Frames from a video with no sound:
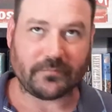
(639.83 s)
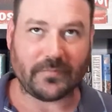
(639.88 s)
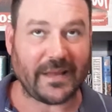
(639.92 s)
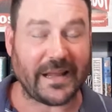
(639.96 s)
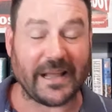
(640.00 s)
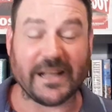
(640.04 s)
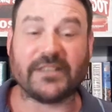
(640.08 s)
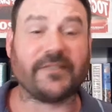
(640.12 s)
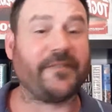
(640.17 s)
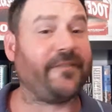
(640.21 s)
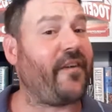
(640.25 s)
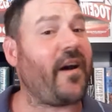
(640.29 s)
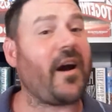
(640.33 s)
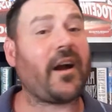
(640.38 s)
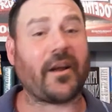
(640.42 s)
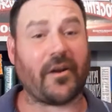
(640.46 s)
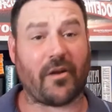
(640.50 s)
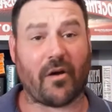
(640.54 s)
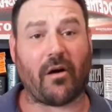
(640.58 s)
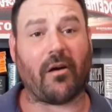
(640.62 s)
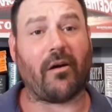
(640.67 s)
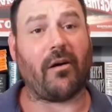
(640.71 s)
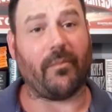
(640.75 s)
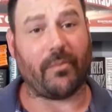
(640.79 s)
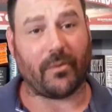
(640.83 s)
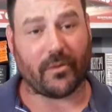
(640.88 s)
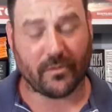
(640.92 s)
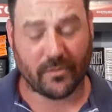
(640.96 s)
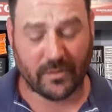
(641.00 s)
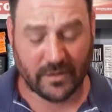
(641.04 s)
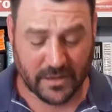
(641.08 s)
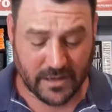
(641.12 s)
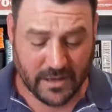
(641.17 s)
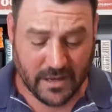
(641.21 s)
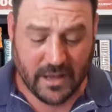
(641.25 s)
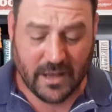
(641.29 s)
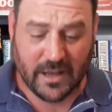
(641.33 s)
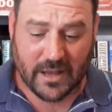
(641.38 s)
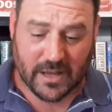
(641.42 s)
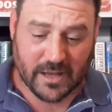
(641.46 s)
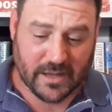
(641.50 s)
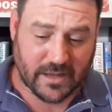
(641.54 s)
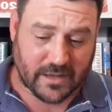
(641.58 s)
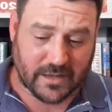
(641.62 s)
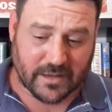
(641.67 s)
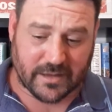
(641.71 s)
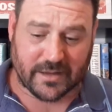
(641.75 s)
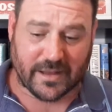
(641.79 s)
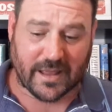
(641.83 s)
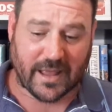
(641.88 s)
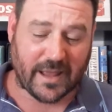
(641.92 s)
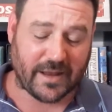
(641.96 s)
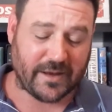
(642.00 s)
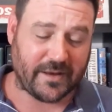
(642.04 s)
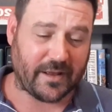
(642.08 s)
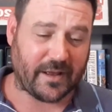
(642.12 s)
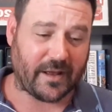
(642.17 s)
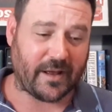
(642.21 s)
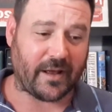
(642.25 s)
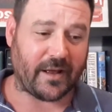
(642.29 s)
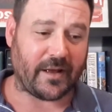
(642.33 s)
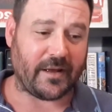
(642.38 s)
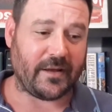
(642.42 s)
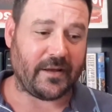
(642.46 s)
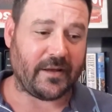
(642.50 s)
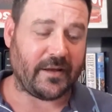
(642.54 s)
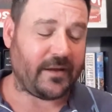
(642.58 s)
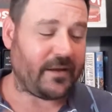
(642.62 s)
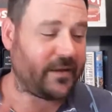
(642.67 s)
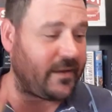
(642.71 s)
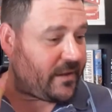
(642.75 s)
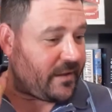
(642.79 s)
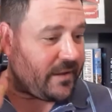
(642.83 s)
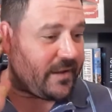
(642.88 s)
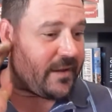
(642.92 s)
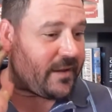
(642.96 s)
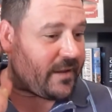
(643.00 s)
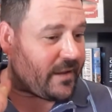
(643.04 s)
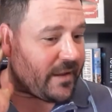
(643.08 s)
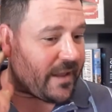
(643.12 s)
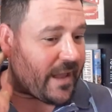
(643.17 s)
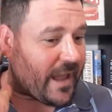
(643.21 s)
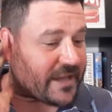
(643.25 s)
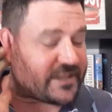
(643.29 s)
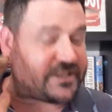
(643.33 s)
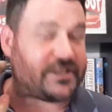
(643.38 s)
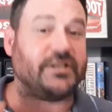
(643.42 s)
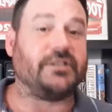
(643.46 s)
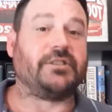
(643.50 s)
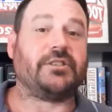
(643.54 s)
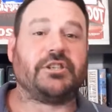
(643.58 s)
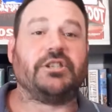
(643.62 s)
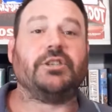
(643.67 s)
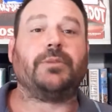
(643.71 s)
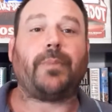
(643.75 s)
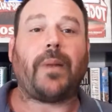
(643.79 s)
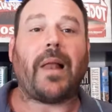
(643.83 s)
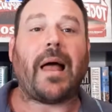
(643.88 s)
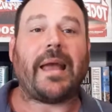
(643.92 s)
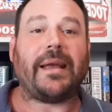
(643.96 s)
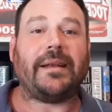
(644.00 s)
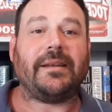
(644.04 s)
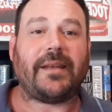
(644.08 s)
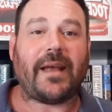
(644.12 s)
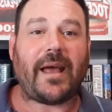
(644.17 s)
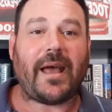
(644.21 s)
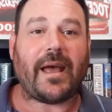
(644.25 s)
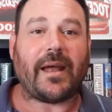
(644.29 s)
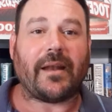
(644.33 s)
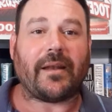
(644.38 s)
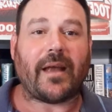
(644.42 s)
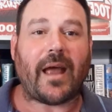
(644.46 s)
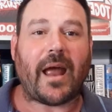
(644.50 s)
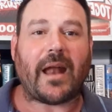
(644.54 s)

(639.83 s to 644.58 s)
It's fucking horrible. And she's playing dead